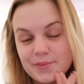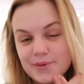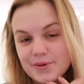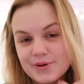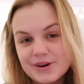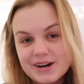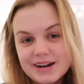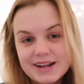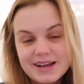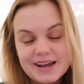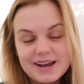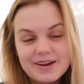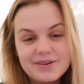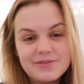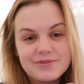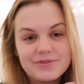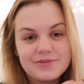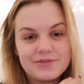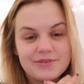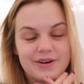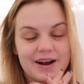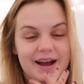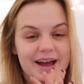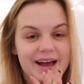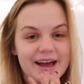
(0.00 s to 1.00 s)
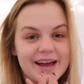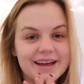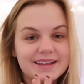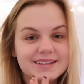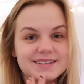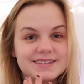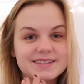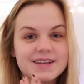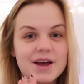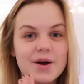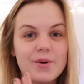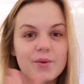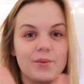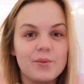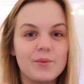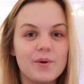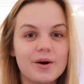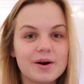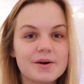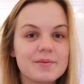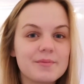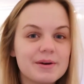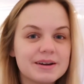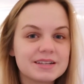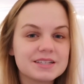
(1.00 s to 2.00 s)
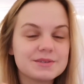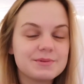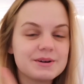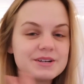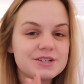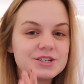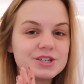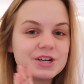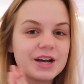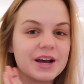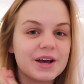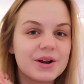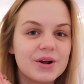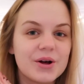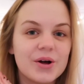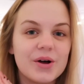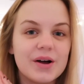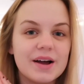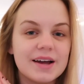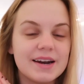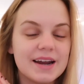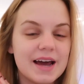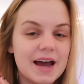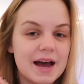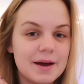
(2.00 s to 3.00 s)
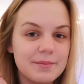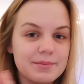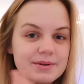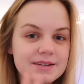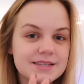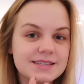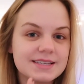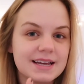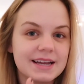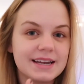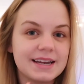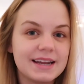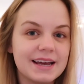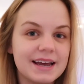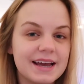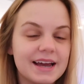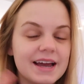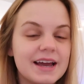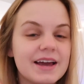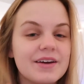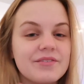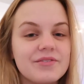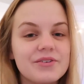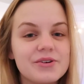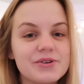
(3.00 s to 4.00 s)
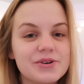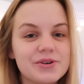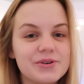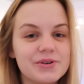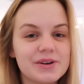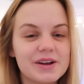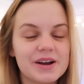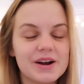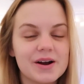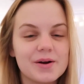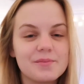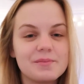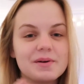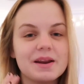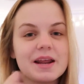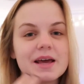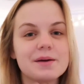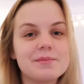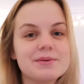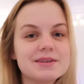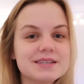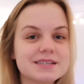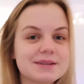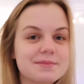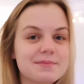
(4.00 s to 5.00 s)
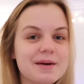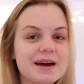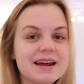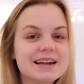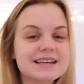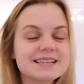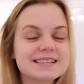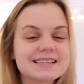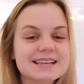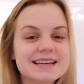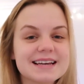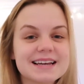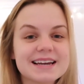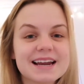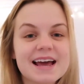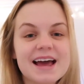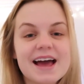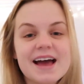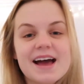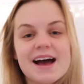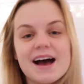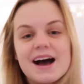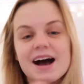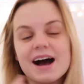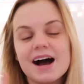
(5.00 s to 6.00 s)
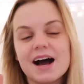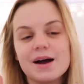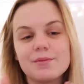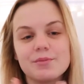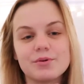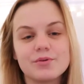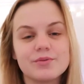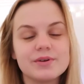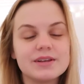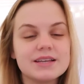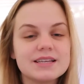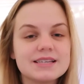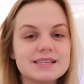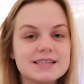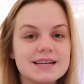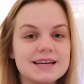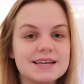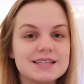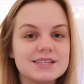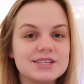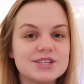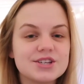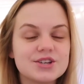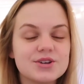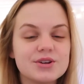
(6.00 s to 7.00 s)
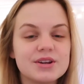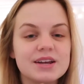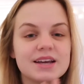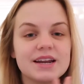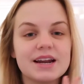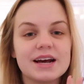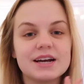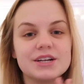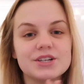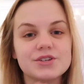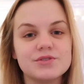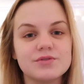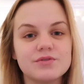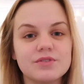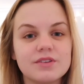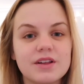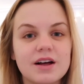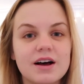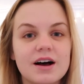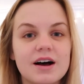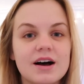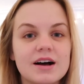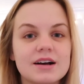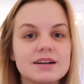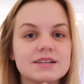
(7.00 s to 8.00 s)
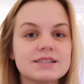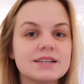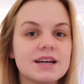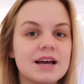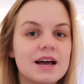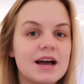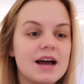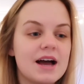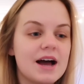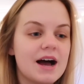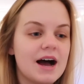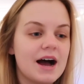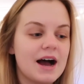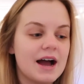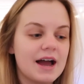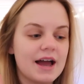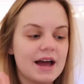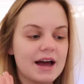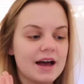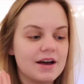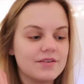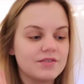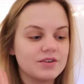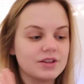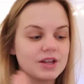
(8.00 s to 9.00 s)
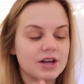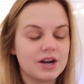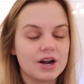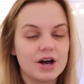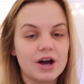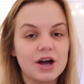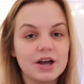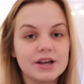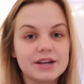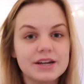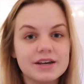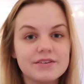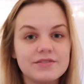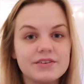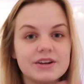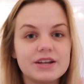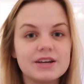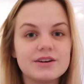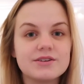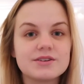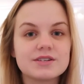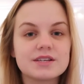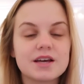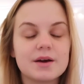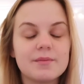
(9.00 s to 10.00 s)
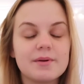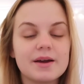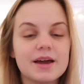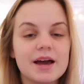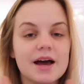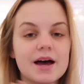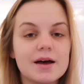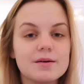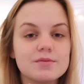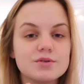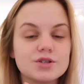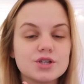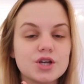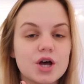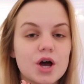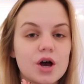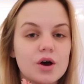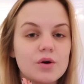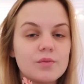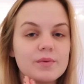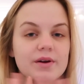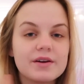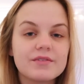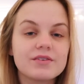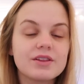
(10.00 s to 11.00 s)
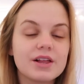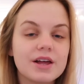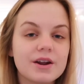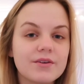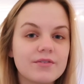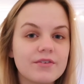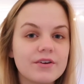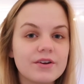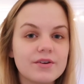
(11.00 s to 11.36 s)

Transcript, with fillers: morning, friends. Welcome back to my channel and happy Sunday. If you're new here, my name is Madison. I'm a real estate student. I do vlogs. I have a lot of holiday videos coming up, so we have a lot of